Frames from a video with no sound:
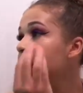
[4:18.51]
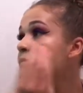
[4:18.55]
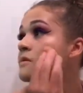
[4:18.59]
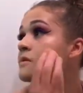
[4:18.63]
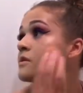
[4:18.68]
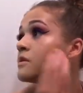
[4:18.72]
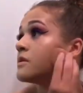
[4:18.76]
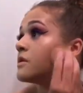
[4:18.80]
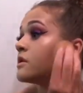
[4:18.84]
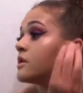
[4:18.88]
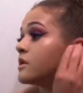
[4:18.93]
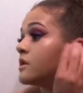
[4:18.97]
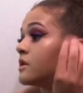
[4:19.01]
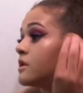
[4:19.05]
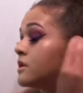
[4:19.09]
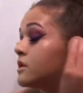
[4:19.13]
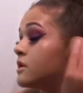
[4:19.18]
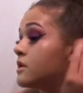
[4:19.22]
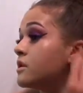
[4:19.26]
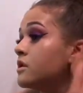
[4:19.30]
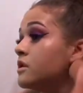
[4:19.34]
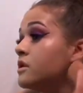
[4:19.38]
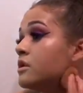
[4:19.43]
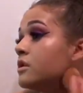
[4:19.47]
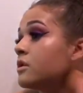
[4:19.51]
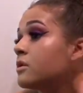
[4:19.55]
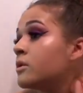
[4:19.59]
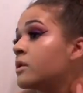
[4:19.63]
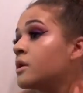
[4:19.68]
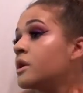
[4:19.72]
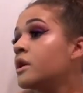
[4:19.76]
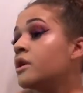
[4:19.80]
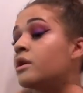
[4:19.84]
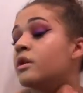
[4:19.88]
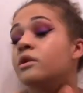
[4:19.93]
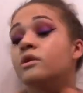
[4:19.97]
You don't want
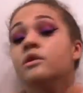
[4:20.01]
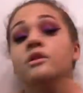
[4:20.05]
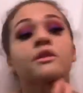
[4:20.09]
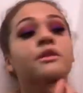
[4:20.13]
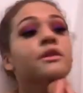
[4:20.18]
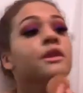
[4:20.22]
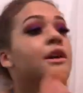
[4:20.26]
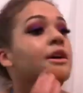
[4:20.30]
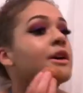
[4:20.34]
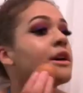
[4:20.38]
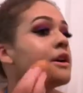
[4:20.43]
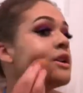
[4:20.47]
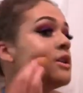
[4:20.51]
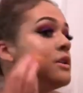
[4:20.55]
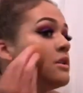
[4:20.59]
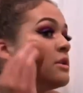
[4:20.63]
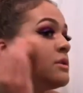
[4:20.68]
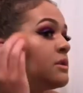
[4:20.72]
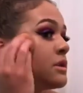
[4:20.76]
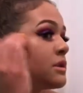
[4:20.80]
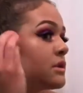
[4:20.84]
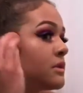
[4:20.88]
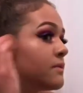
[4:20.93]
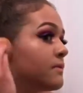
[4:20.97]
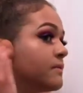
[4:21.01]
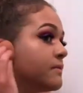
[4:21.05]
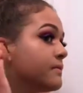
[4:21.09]
any harsh lines.